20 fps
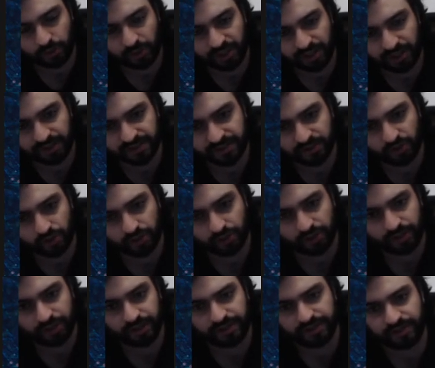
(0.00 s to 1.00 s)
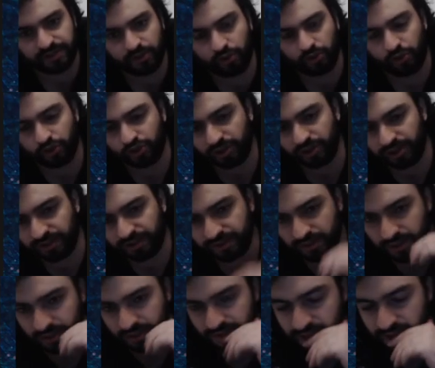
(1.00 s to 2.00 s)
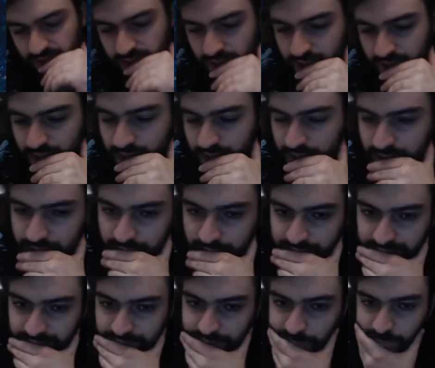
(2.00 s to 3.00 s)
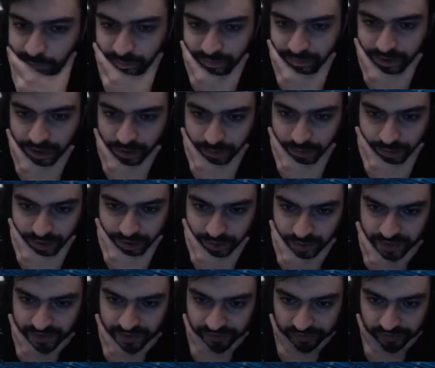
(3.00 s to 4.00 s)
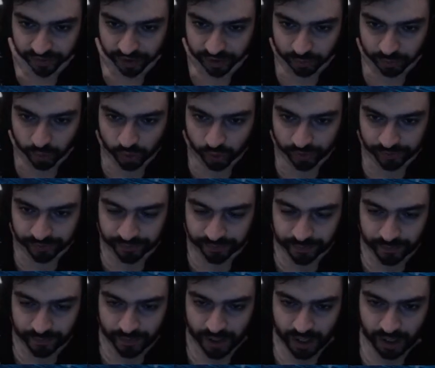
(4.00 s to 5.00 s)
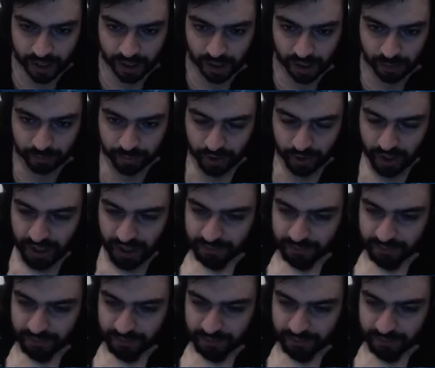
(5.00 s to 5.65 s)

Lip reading: excursion ideas. I think it's a fine move. Perhaps